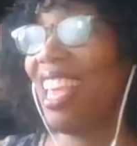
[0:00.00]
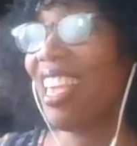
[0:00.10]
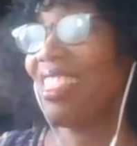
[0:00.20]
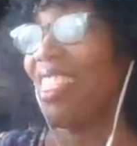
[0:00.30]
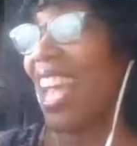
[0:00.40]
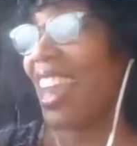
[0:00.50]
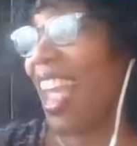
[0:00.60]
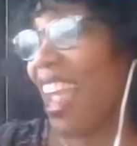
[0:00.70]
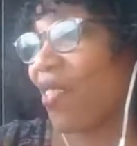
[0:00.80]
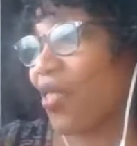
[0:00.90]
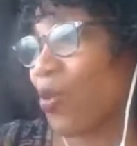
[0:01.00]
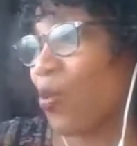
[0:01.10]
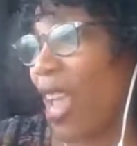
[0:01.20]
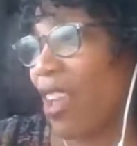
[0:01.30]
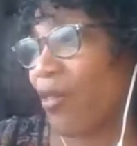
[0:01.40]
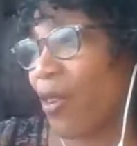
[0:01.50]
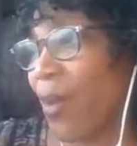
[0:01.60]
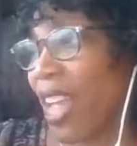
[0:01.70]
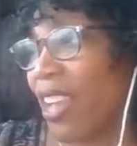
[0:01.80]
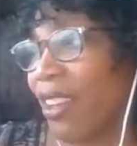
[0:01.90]
Then I have to wait for
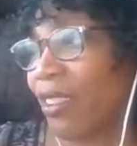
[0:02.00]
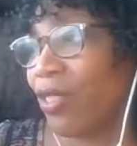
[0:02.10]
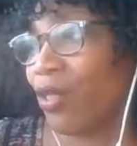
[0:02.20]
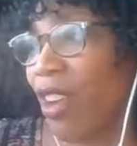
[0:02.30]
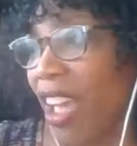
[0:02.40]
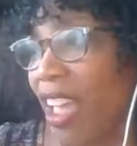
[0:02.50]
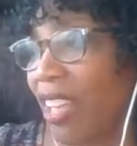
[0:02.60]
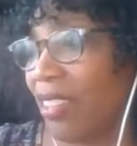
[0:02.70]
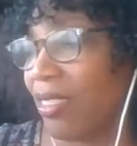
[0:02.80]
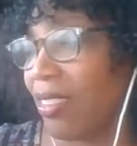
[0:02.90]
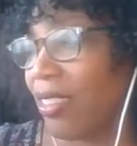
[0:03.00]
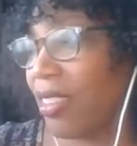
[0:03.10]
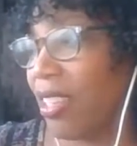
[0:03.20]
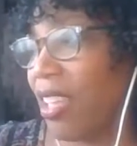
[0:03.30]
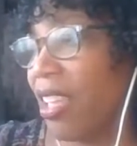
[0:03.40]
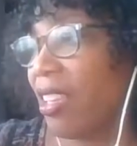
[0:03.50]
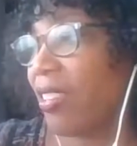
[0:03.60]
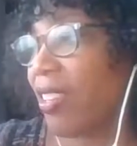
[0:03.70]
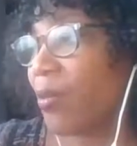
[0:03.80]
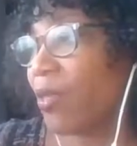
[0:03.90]
my hair to dry.
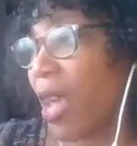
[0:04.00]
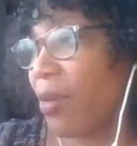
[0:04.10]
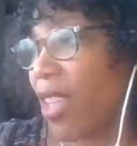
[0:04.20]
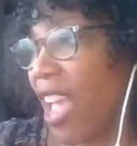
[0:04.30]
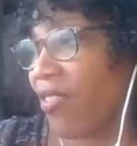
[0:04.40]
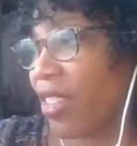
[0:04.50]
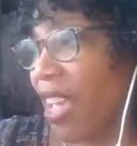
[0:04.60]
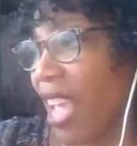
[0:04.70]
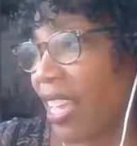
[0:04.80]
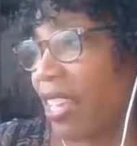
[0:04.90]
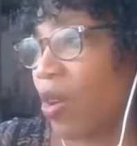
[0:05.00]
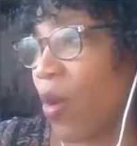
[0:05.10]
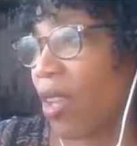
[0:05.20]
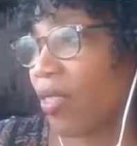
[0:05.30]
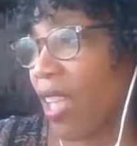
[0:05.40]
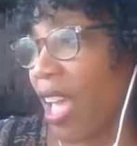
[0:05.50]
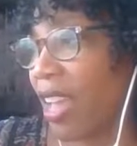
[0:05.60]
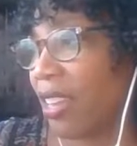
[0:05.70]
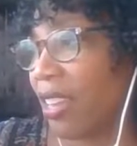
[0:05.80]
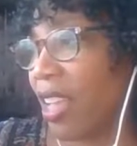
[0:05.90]
Sometimes I can go
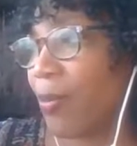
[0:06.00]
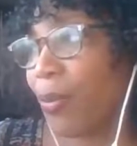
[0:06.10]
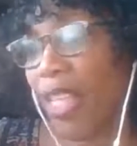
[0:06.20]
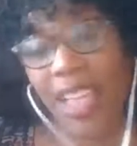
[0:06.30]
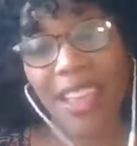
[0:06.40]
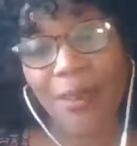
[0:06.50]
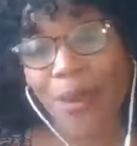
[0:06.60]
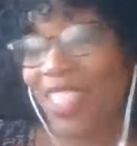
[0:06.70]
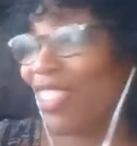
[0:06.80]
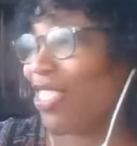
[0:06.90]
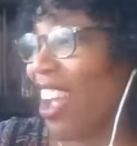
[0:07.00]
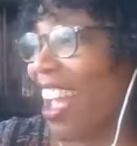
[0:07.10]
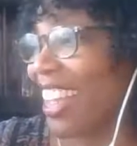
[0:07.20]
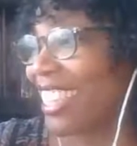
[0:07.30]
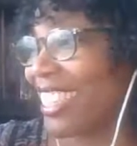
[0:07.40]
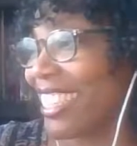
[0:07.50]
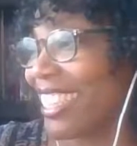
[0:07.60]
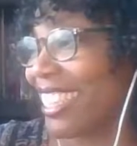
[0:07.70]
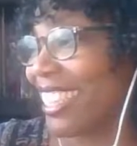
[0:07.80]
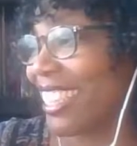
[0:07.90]
outside and play while it dries.
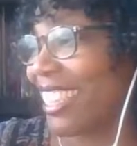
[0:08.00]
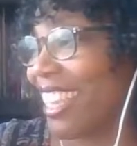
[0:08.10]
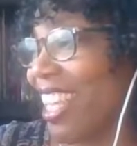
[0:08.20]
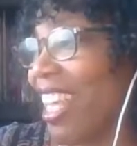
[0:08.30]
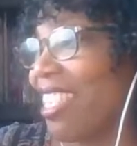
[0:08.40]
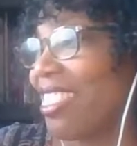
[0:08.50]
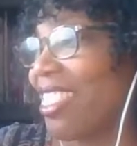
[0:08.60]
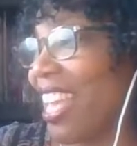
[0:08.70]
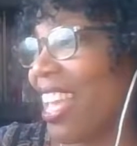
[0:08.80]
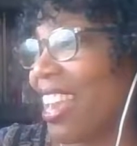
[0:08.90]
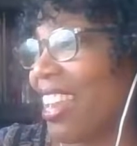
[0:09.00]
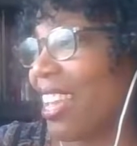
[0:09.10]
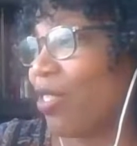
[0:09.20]
Then it